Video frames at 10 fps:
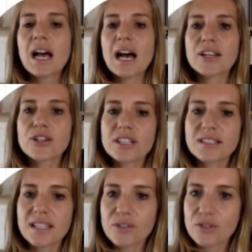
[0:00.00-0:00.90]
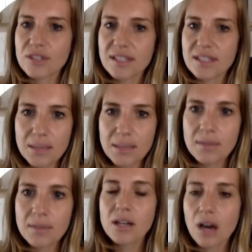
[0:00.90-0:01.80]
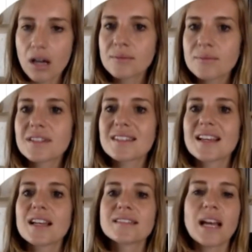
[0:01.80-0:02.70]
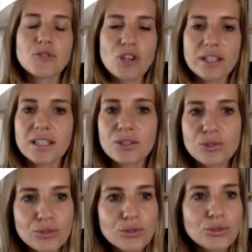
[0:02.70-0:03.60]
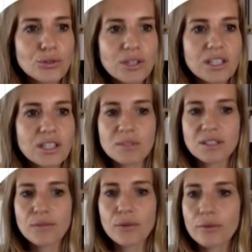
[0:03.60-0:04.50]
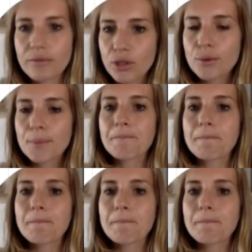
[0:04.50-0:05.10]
I created the same columns, time tracking, to do, doing, submitted for review.